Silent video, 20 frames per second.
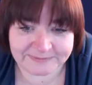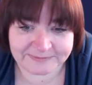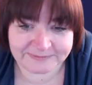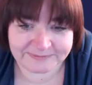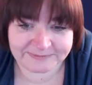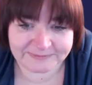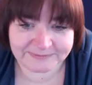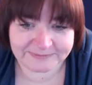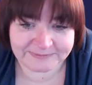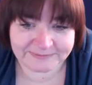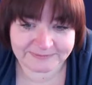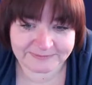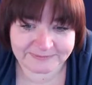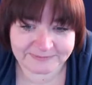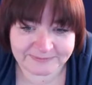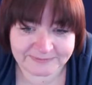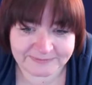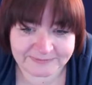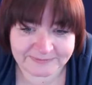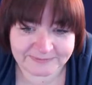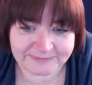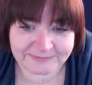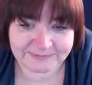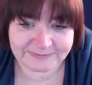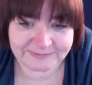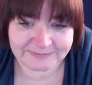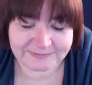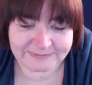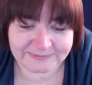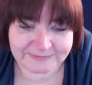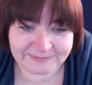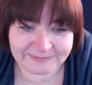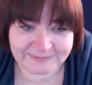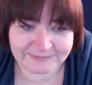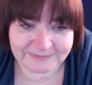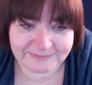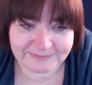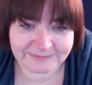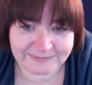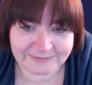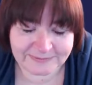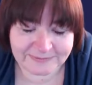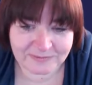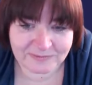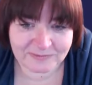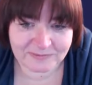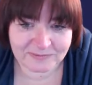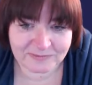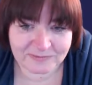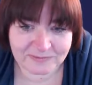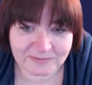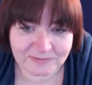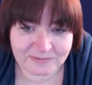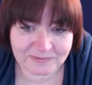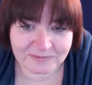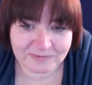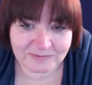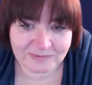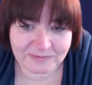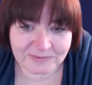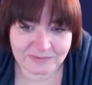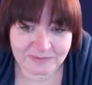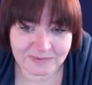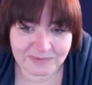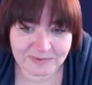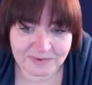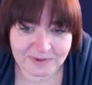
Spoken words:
Nothing is said.